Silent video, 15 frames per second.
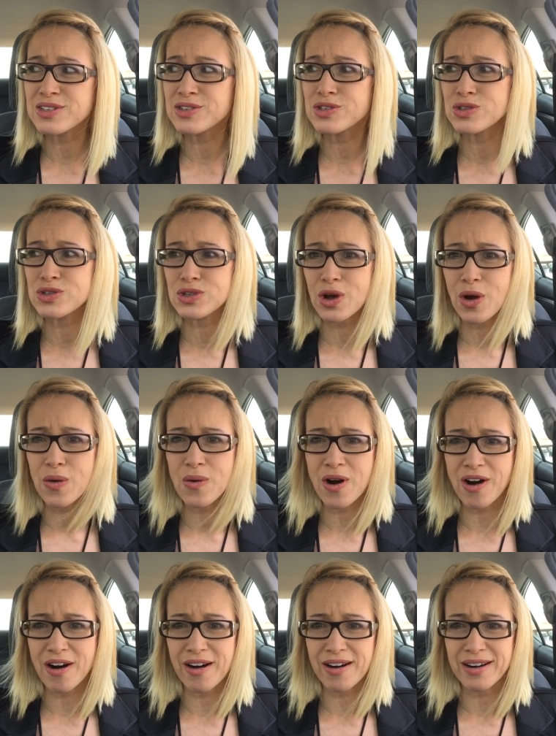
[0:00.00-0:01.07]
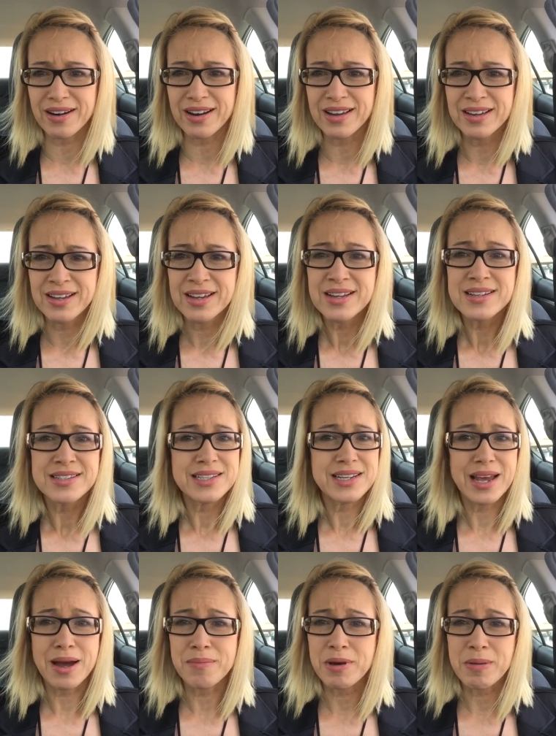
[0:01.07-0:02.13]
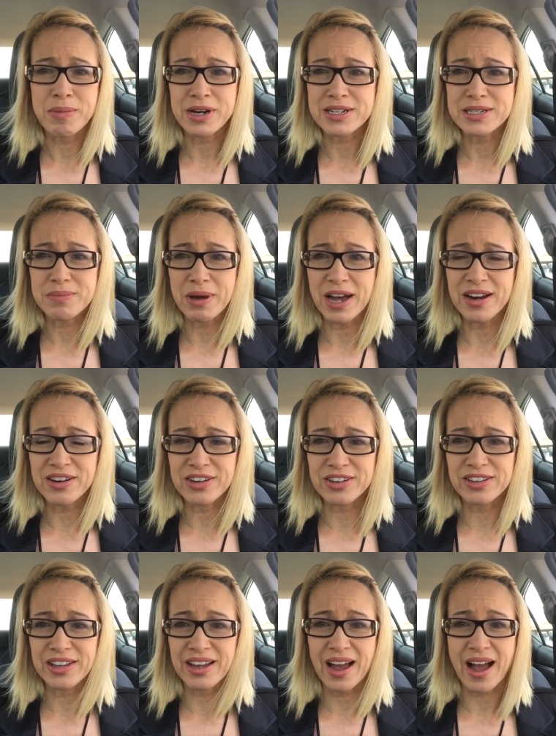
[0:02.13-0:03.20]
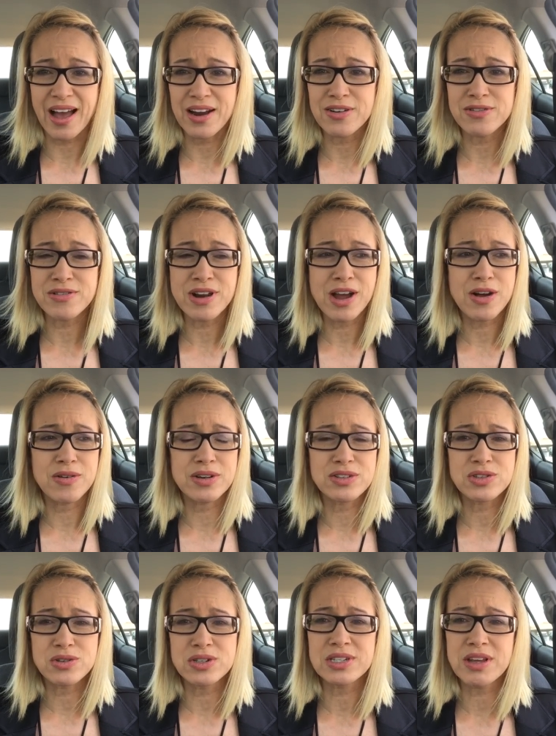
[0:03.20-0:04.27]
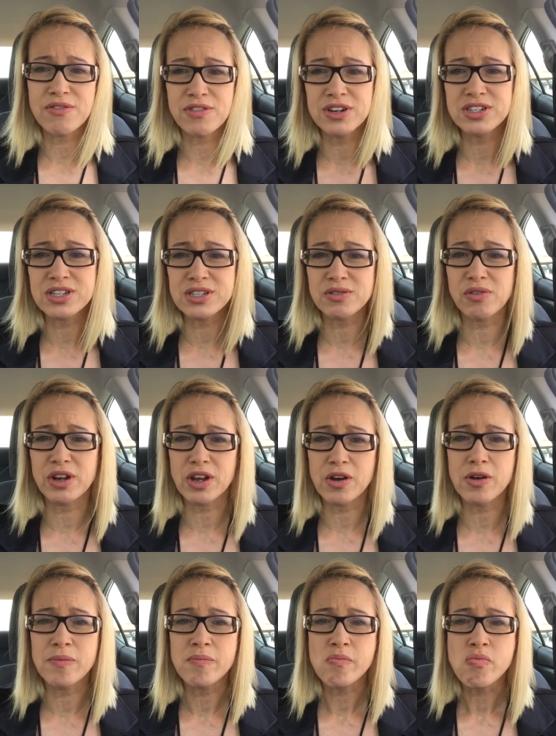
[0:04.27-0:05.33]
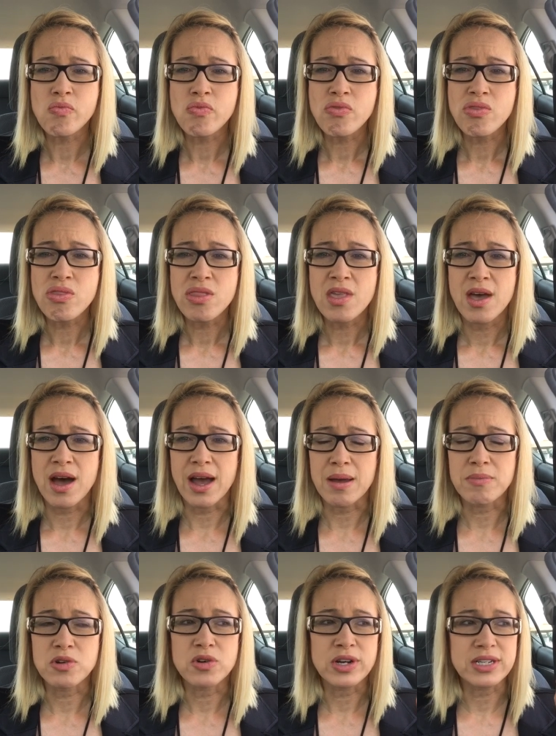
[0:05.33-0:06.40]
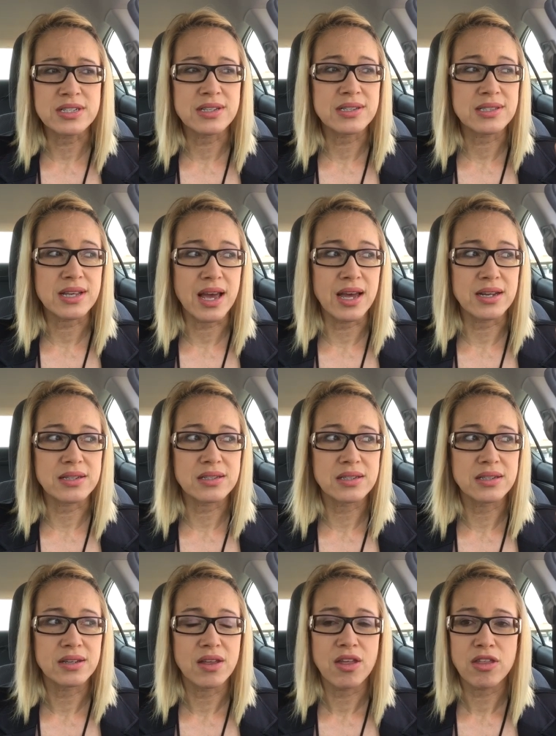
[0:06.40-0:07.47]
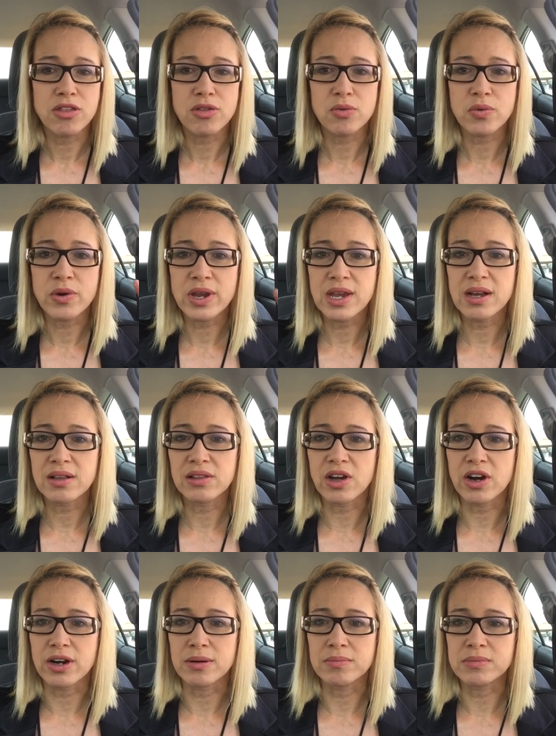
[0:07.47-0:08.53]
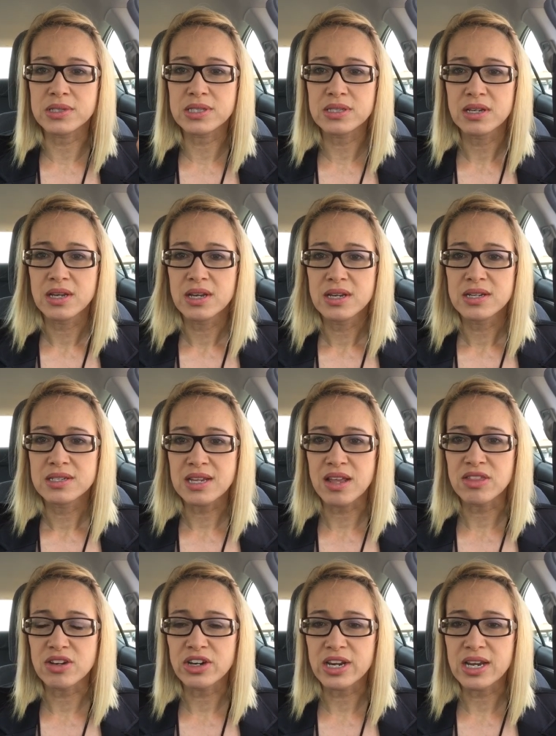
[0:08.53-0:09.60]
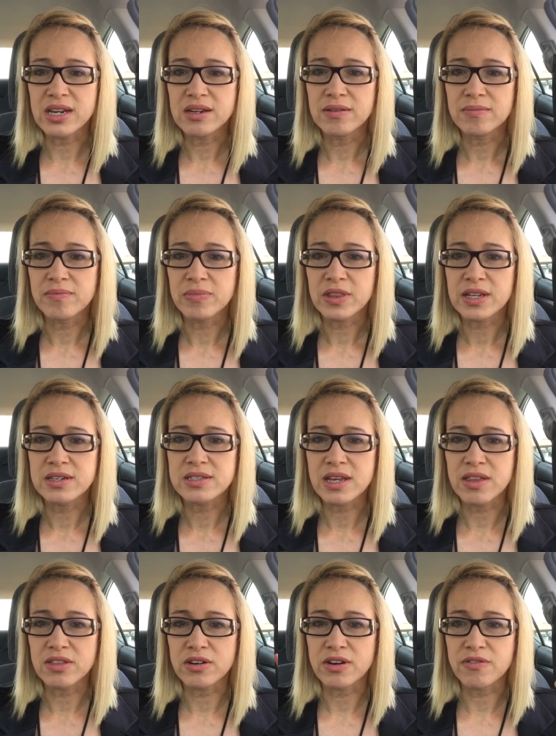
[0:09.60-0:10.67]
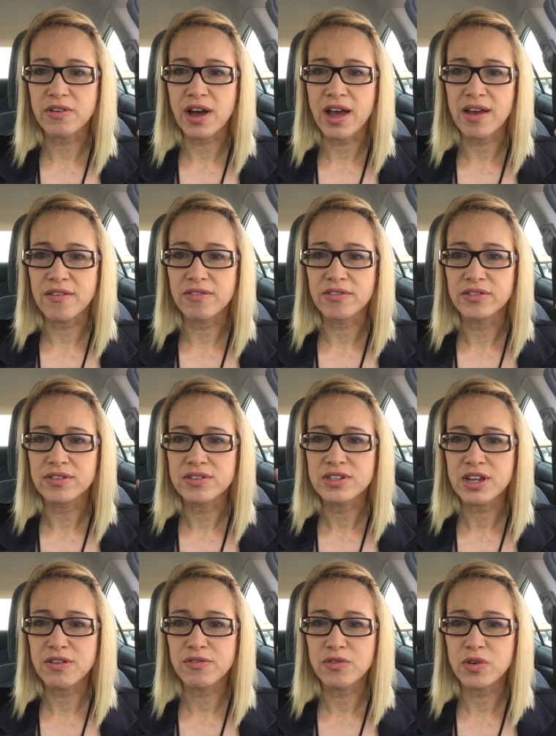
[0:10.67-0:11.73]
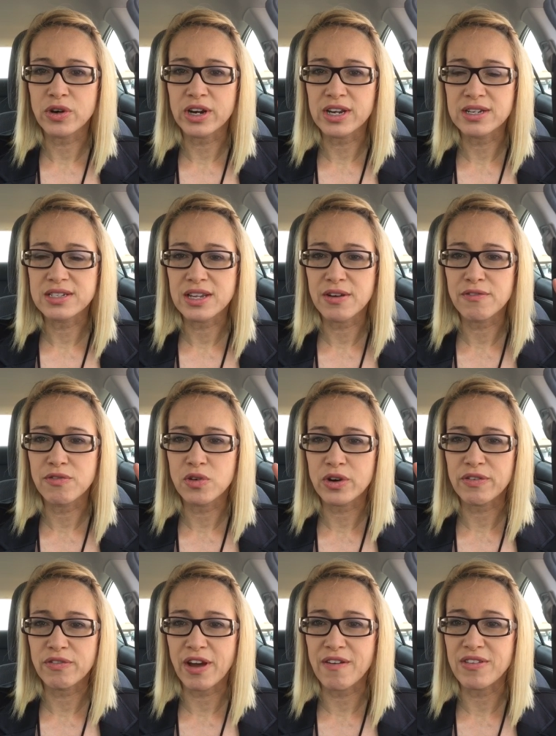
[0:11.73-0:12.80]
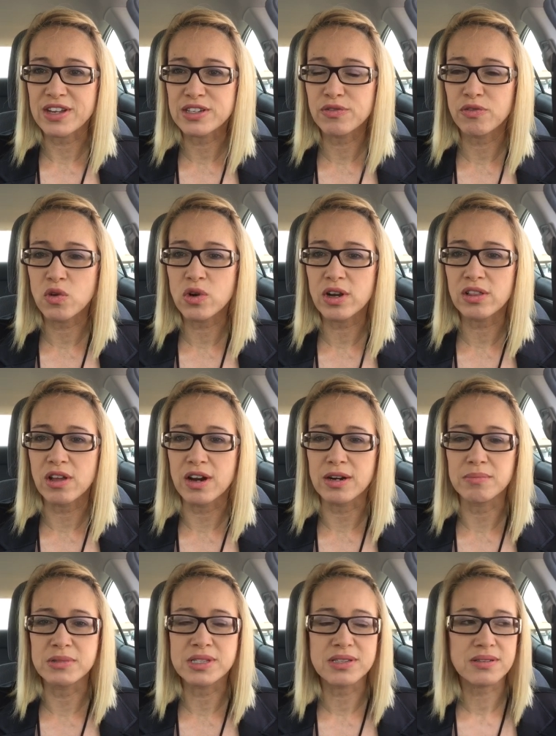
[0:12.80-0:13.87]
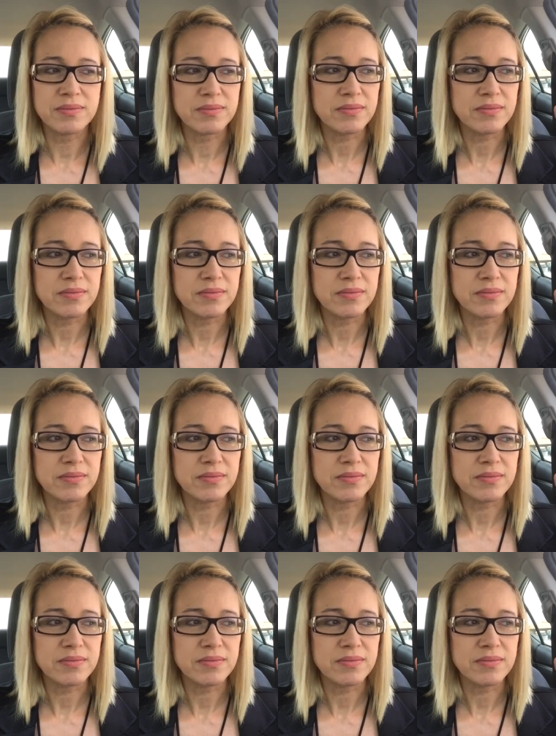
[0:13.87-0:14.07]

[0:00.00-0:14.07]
it so hard to get my butt to bed early? I don't know. As soon as I finish this video, I'm going to set three alarms. 1030, 1035, 1040, 1045. That's four alarms